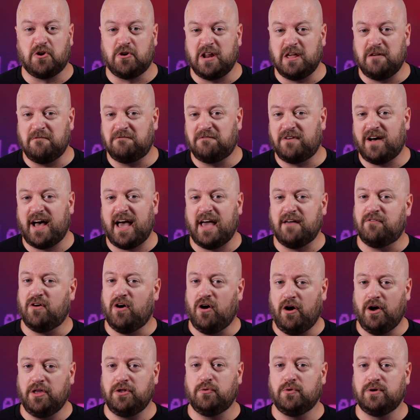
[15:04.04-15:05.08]

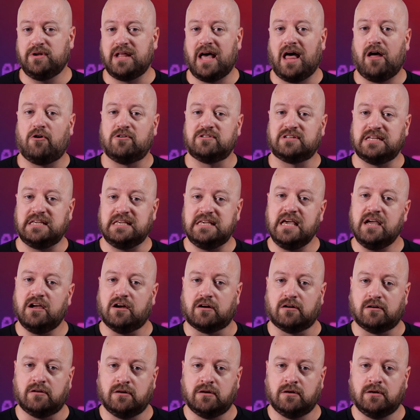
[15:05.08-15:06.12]
$3,500 a
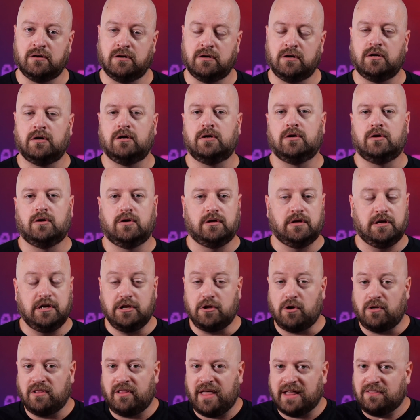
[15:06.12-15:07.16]
year?
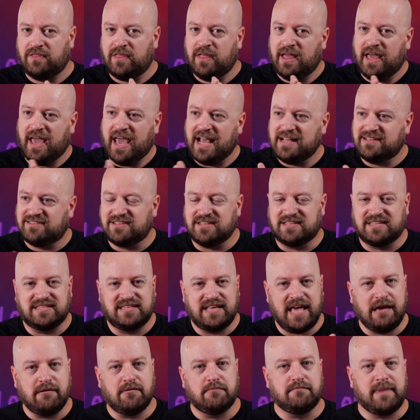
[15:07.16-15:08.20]
You know, like it's the
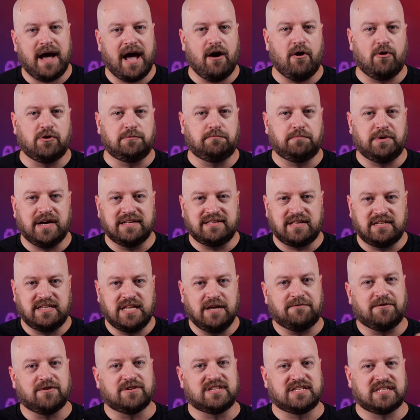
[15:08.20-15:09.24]
same amount, but it's a
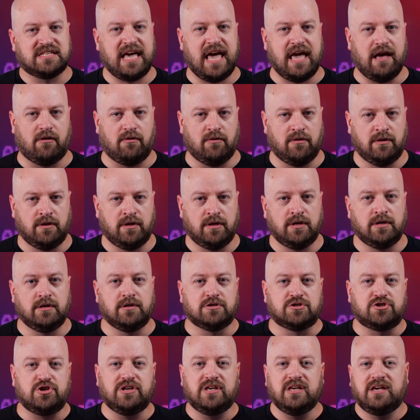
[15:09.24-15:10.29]
different scale.
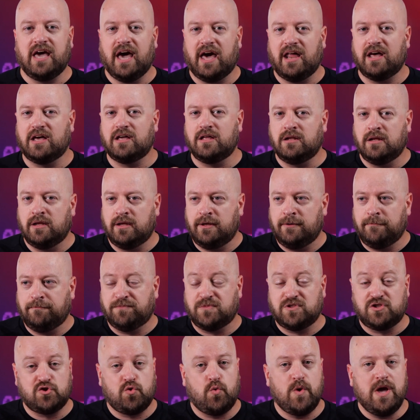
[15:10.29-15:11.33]
So you can kind of
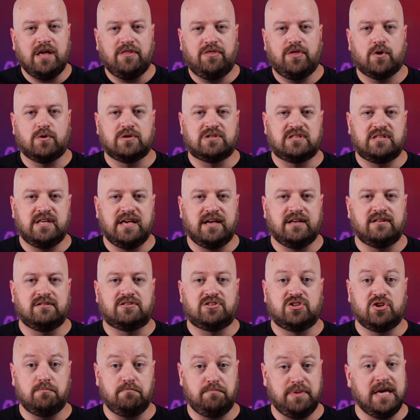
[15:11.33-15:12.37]
tweak those
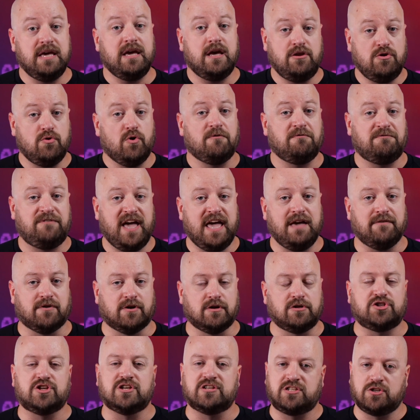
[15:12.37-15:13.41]
things to be in your
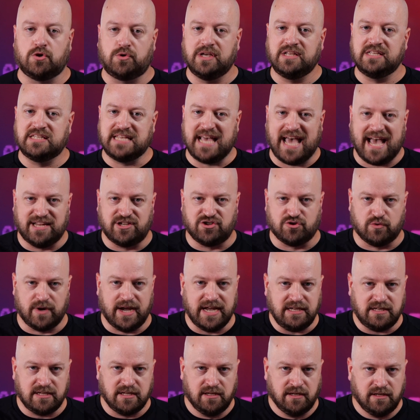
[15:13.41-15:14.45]
favor. Just don't
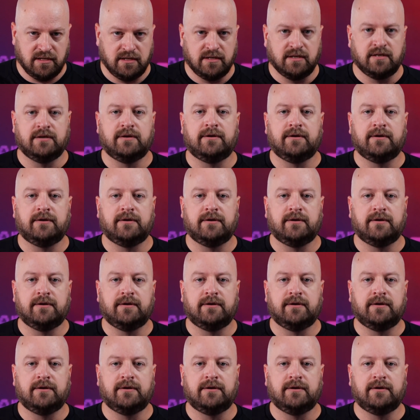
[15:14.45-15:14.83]
exaggerate.